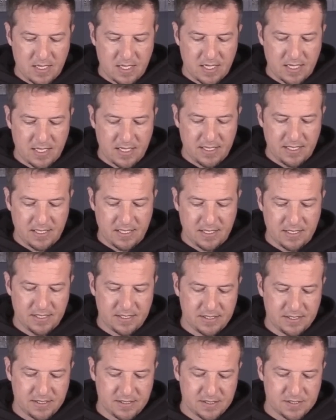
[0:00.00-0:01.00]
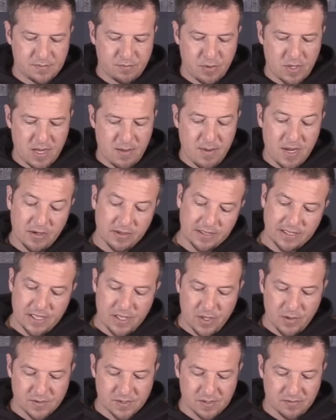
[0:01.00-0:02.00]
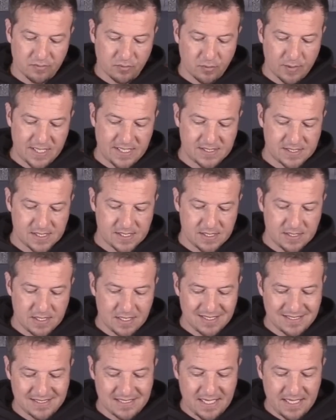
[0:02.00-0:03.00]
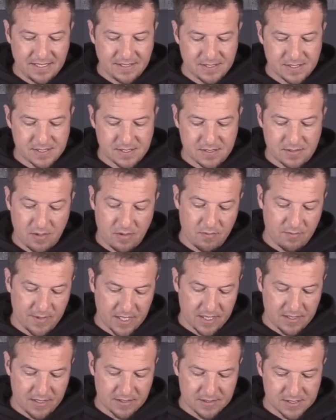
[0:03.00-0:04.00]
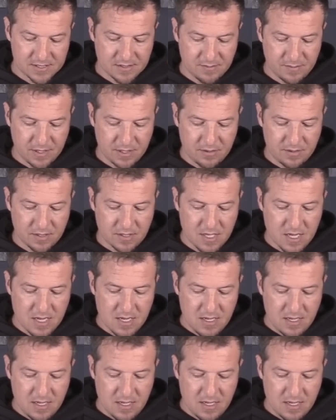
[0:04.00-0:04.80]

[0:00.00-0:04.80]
Uh, it is primarily notes of raisin, dates. Oh my God, this is going to be good.